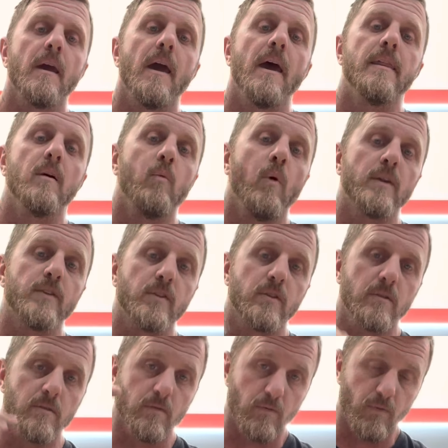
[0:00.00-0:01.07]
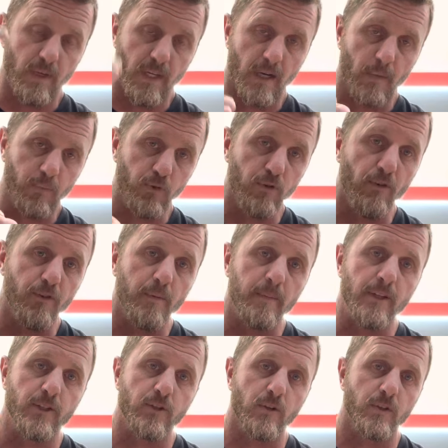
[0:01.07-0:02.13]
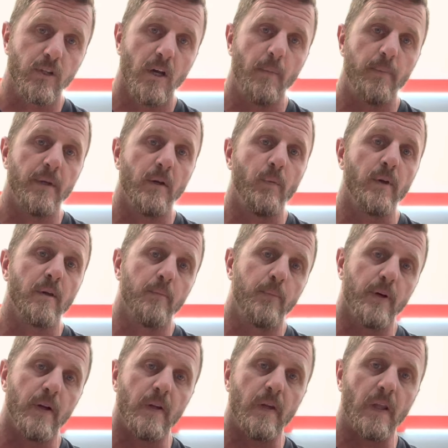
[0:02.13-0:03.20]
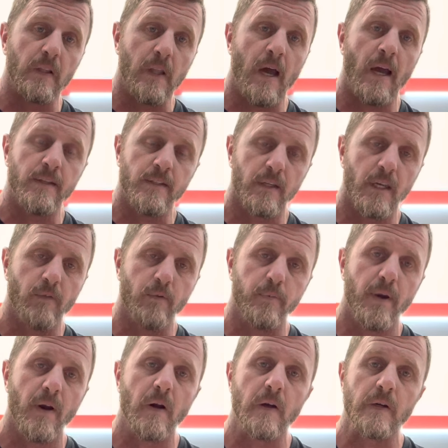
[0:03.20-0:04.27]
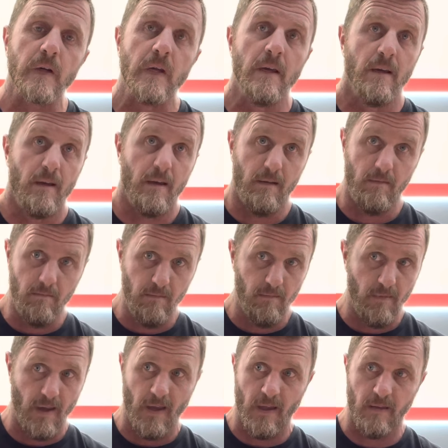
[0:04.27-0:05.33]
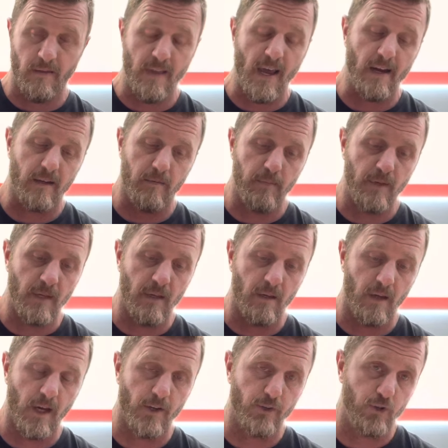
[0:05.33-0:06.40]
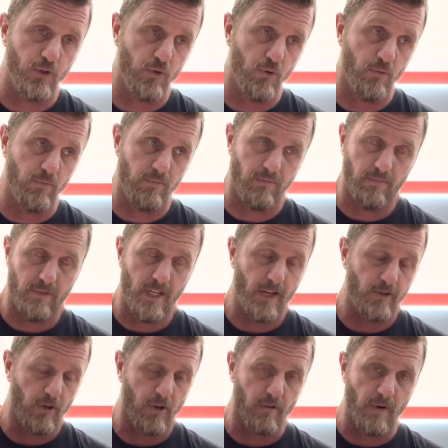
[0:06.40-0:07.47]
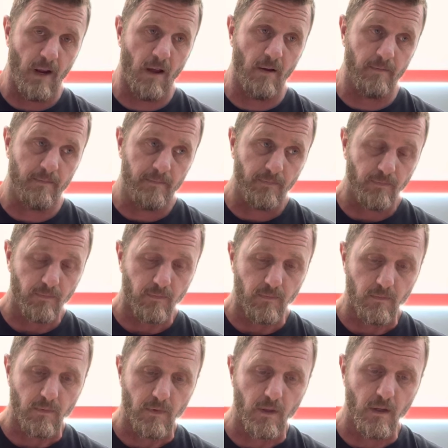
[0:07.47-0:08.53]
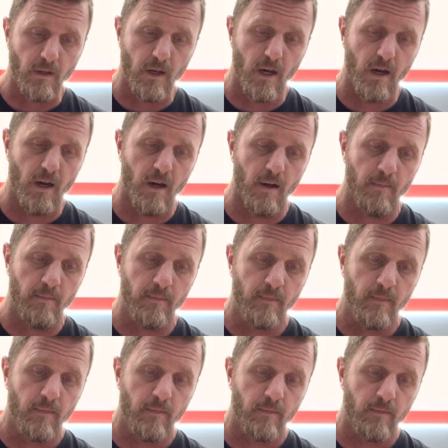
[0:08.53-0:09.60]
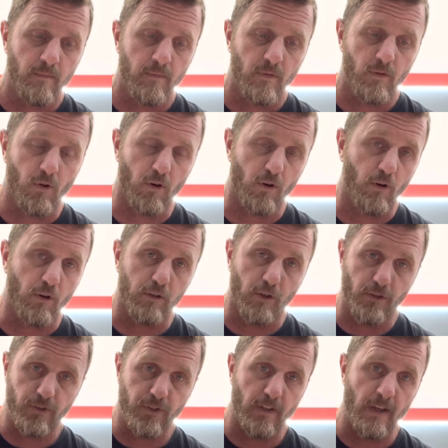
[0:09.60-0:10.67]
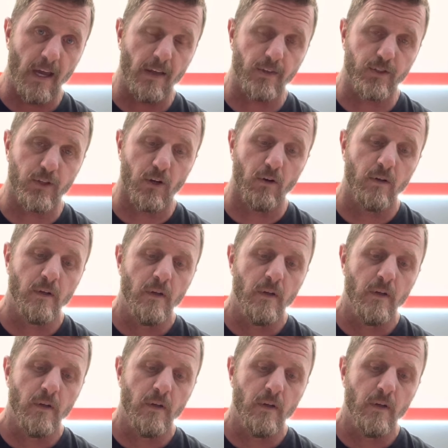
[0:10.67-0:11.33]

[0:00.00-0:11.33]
And then once we get approval from the insurance company, we can put it in line to get repaired. And that can be a 2-day turnaround, or close to that. So